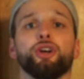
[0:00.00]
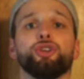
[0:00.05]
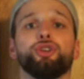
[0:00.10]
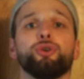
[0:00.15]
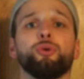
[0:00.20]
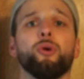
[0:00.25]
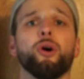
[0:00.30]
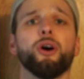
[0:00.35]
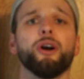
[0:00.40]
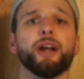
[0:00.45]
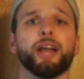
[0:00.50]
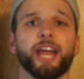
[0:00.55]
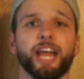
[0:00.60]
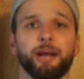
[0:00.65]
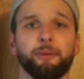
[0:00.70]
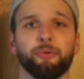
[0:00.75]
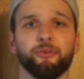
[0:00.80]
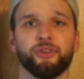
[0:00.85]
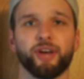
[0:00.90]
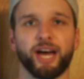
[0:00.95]
you are
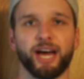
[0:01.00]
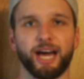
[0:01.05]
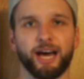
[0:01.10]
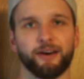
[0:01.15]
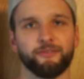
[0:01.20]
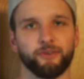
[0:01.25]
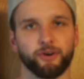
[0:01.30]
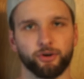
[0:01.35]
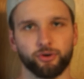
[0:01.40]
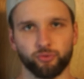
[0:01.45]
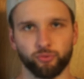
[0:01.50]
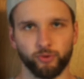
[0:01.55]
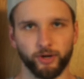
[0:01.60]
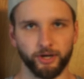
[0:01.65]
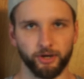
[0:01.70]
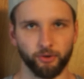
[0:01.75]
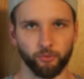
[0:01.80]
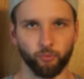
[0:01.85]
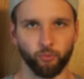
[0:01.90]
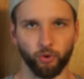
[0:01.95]
able to have a
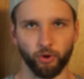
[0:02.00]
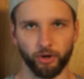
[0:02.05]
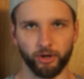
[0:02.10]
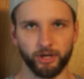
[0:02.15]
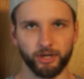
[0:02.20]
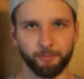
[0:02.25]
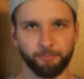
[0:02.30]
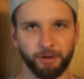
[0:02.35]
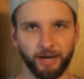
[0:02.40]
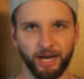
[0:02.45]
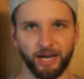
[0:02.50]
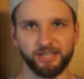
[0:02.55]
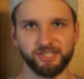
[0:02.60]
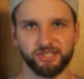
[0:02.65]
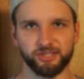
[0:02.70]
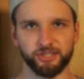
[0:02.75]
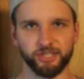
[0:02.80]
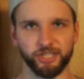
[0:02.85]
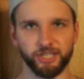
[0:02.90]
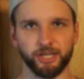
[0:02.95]
greater work
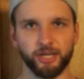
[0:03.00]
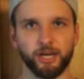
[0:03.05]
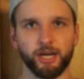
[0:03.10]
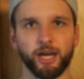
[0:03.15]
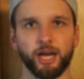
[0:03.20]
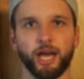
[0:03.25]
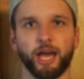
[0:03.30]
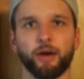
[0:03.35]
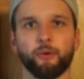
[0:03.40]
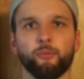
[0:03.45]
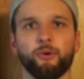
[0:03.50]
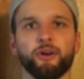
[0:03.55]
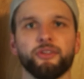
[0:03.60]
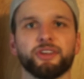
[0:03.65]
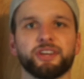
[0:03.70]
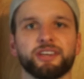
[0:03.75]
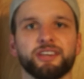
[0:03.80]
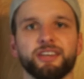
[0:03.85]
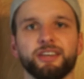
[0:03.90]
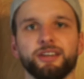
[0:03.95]
capacity. And one
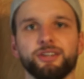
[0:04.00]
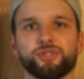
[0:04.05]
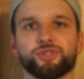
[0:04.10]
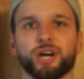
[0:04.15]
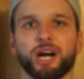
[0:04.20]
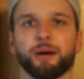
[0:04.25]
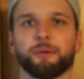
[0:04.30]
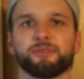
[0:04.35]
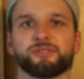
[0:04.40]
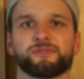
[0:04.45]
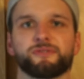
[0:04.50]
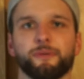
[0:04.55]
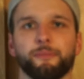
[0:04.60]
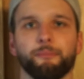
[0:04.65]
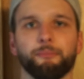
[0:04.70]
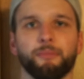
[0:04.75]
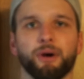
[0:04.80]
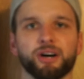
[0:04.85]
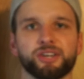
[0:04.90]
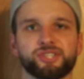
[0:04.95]
of the key drivers for
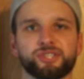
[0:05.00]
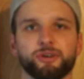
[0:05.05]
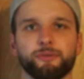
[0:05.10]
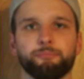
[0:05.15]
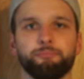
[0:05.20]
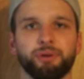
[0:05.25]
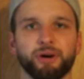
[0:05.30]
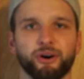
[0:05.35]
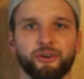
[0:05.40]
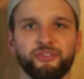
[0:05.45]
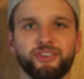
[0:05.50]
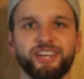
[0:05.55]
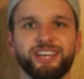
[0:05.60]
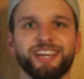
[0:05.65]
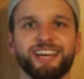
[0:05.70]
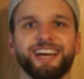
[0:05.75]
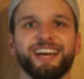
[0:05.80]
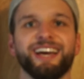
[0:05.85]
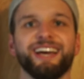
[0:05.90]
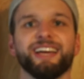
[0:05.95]
muscle building
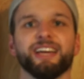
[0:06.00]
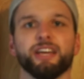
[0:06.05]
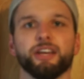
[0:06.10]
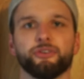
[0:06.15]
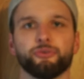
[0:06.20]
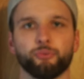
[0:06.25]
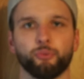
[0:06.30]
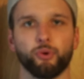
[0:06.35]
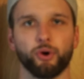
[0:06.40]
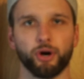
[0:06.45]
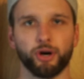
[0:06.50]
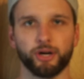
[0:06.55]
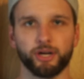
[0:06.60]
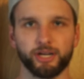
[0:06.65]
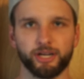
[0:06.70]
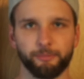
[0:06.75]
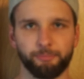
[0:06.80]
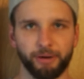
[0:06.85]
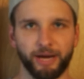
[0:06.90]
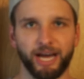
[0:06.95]
is work
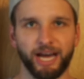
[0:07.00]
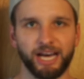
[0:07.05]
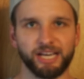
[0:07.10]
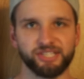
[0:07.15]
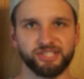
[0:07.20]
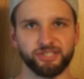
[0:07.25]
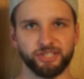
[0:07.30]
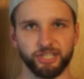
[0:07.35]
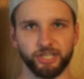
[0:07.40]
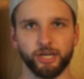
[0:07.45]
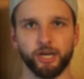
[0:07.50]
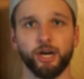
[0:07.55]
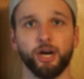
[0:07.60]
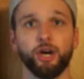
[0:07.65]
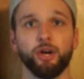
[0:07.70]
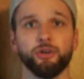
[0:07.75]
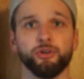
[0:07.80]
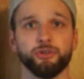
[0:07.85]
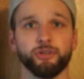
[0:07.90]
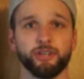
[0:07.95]
capacity.
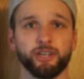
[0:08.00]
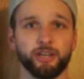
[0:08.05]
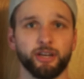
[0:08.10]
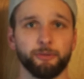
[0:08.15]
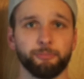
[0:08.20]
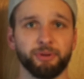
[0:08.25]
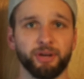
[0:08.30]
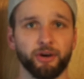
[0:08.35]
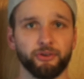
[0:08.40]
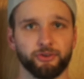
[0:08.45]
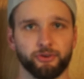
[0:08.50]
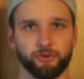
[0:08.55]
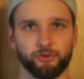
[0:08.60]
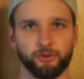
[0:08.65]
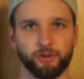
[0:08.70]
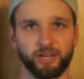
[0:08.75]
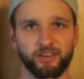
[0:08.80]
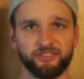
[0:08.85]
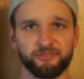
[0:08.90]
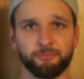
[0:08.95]
You need to be able to
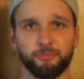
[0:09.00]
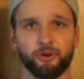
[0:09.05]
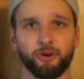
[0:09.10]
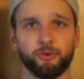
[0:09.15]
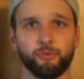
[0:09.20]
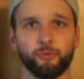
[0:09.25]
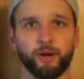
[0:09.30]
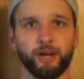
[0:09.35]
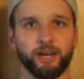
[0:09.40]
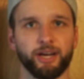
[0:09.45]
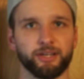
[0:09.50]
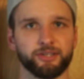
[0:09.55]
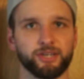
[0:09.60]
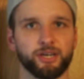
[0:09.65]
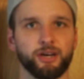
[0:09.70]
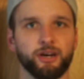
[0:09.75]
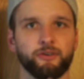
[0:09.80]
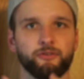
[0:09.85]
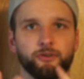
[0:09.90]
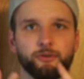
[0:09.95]
lift more weight
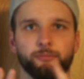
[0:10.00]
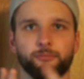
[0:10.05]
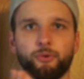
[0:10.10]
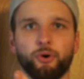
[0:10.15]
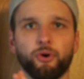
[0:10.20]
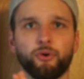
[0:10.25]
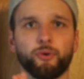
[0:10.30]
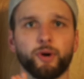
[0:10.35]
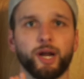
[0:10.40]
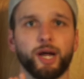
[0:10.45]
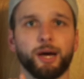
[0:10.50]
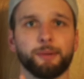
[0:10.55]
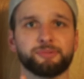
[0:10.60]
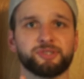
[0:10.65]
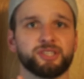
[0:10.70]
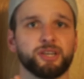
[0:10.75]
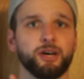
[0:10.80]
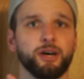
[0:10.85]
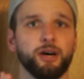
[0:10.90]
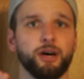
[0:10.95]
for more
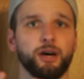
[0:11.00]
reps